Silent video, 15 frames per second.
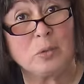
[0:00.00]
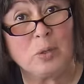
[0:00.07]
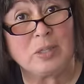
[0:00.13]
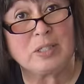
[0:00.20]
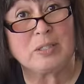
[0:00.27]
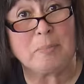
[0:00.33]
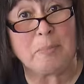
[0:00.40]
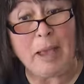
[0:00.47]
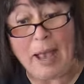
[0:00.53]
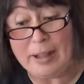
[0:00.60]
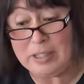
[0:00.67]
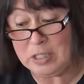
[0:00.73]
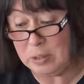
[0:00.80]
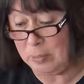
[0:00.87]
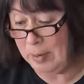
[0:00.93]
got some
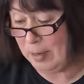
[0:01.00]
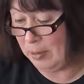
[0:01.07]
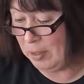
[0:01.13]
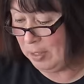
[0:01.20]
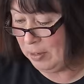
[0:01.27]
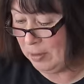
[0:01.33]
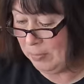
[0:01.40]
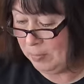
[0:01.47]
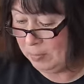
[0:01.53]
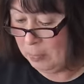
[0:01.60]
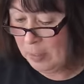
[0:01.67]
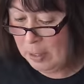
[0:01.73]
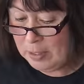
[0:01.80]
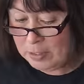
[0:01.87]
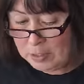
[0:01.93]
bats around there.
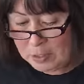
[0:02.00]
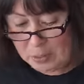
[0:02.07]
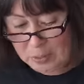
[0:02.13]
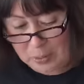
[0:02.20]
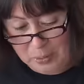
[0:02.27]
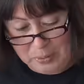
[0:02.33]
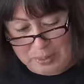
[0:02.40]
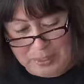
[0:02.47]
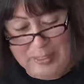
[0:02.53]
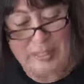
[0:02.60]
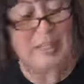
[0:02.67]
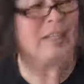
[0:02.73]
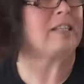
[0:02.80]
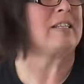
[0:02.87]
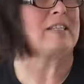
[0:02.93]
So
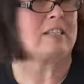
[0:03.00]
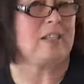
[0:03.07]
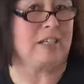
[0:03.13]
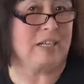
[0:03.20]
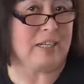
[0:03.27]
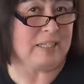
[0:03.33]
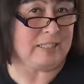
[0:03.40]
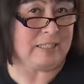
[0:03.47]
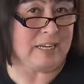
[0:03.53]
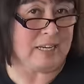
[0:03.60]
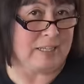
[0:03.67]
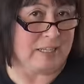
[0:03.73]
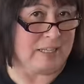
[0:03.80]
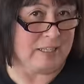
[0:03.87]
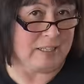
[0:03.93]
this thing is going to get
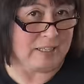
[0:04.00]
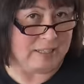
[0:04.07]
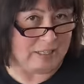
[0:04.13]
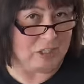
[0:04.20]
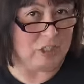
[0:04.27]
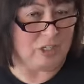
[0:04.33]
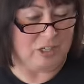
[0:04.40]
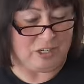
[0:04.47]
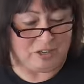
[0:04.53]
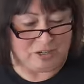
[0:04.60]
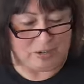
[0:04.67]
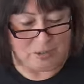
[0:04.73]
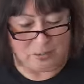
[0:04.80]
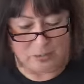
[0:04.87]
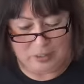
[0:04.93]
done this
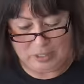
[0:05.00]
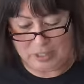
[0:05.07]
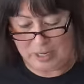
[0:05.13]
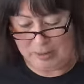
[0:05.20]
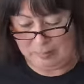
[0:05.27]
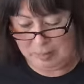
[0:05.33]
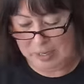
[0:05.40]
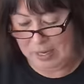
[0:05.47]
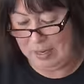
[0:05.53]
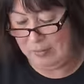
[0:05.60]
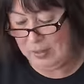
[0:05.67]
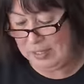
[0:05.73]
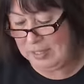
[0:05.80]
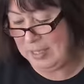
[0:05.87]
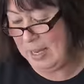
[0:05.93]
year, which I'm kind
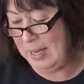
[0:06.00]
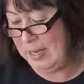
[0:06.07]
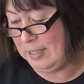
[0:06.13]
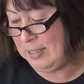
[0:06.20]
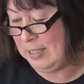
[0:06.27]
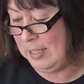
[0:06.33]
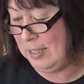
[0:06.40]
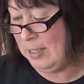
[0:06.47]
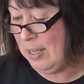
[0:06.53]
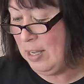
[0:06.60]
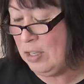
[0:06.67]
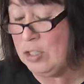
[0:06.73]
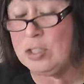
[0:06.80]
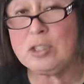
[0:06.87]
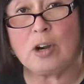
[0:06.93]
of excited to
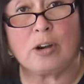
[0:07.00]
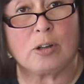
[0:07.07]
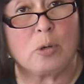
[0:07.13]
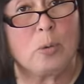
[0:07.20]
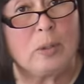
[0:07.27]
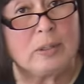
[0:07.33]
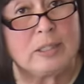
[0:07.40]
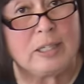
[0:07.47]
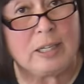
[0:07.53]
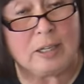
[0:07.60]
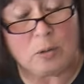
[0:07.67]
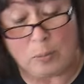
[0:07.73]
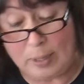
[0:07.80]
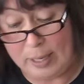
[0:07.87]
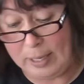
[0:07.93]
start
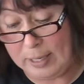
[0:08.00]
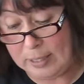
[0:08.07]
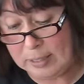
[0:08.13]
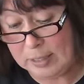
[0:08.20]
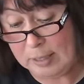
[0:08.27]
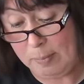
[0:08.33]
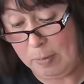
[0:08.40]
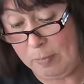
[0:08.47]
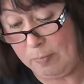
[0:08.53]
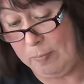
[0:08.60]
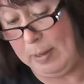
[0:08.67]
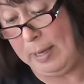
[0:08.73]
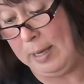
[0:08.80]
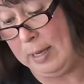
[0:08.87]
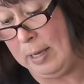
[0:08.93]
quilting away at some of
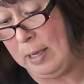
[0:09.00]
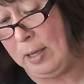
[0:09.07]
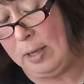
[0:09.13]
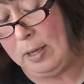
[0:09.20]
my